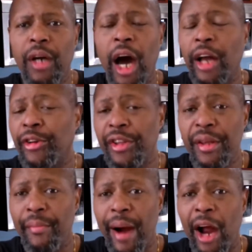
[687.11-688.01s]
hotter than the
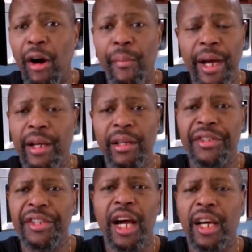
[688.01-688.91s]
mild, but
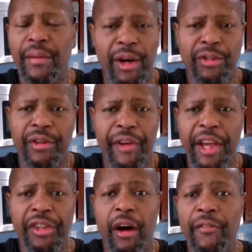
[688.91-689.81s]
it's not gonna melt your
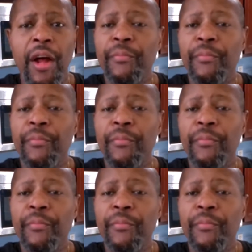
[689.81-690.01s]
face off.